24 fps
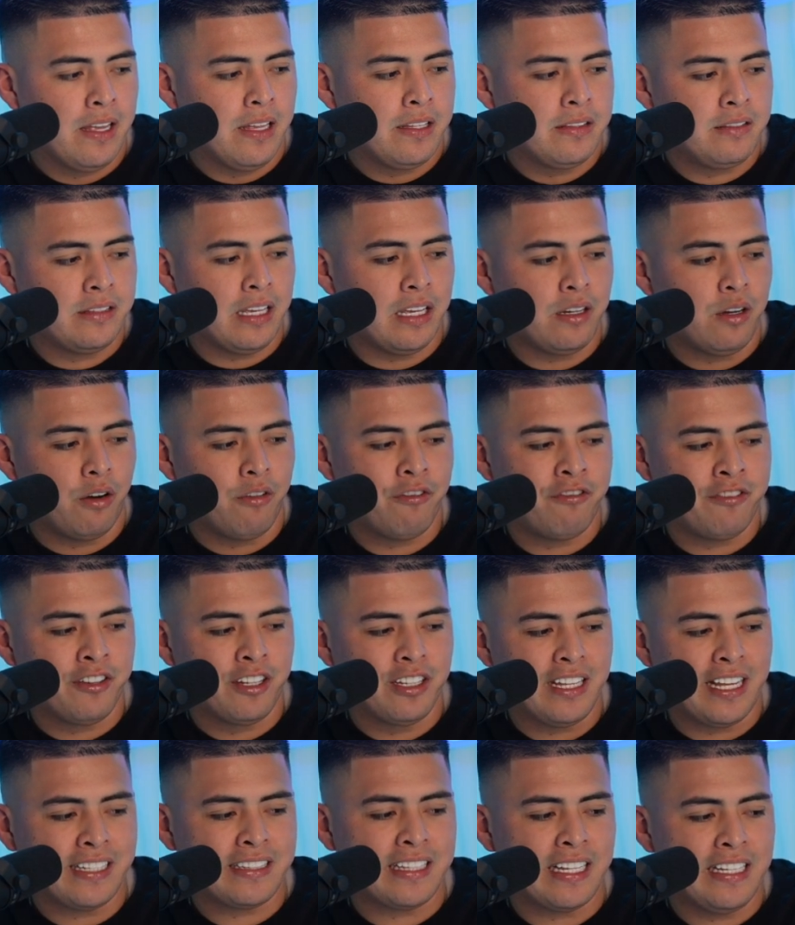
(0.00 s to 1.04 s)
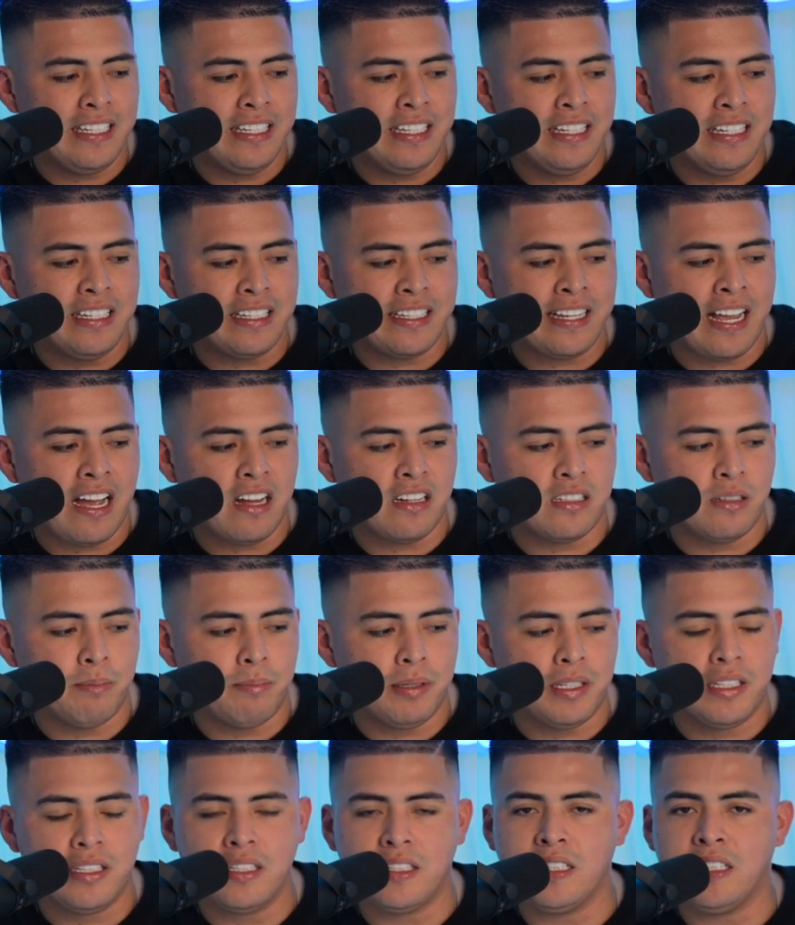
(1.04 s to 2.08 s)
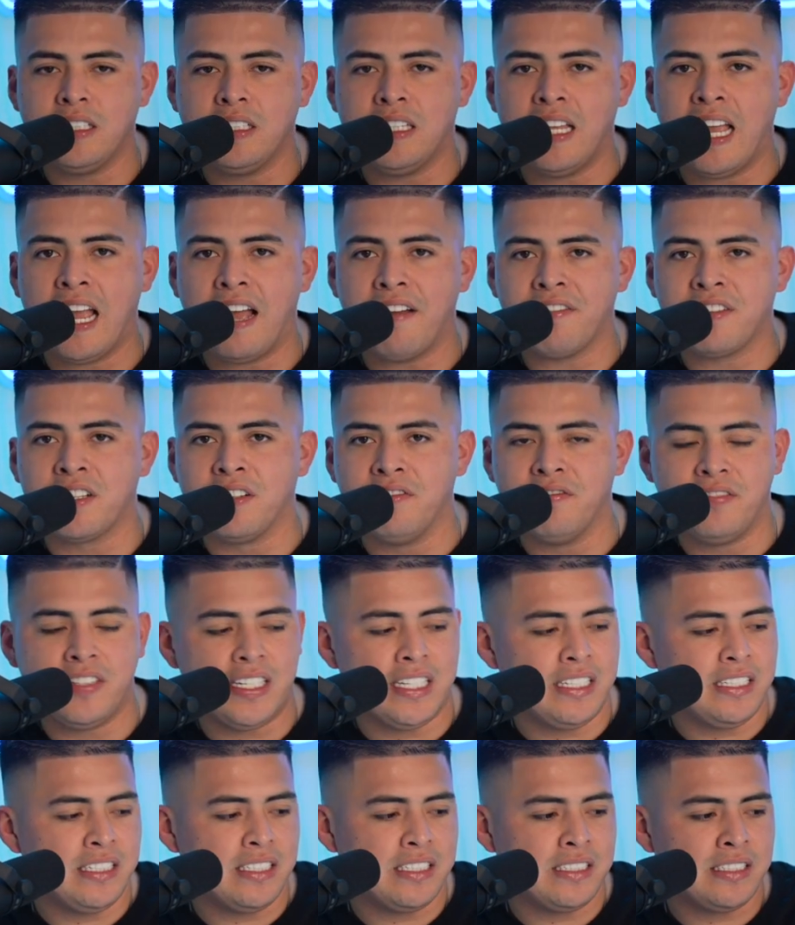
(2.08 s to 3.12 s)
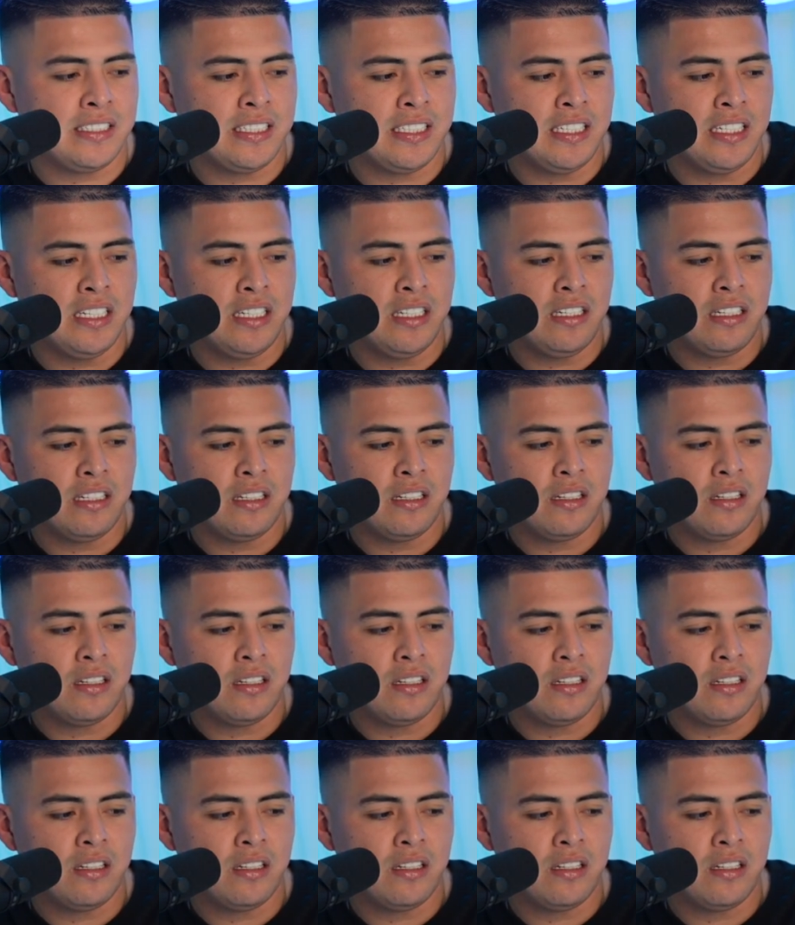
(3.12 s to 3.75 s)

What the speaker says: They don't feel like they need accountability. They have conveniency.